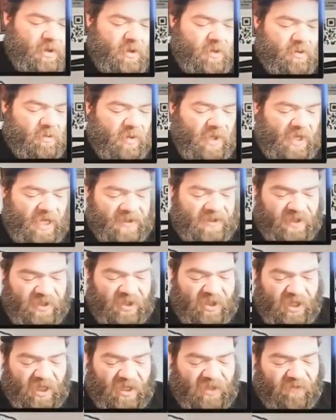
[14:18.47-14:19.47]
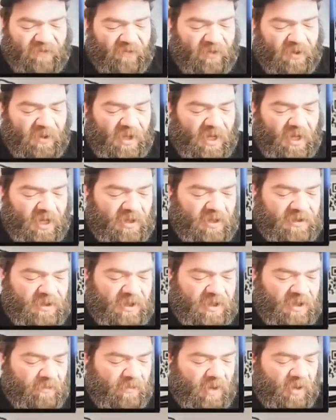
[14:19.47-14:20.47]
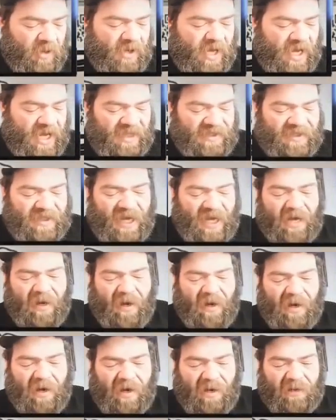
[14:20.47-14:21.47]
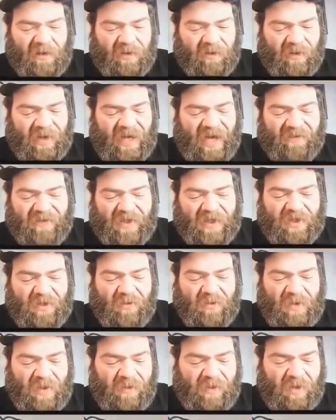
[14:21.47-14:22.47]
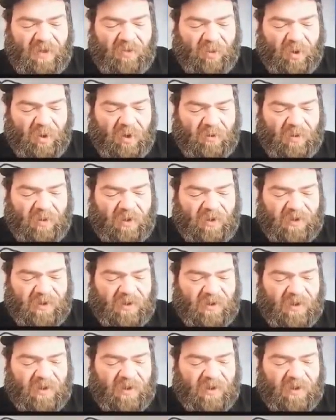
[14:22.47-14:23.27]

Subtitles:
We got the Judge Full Art, the Nimona SIR, and we have the two Mimikyu promos.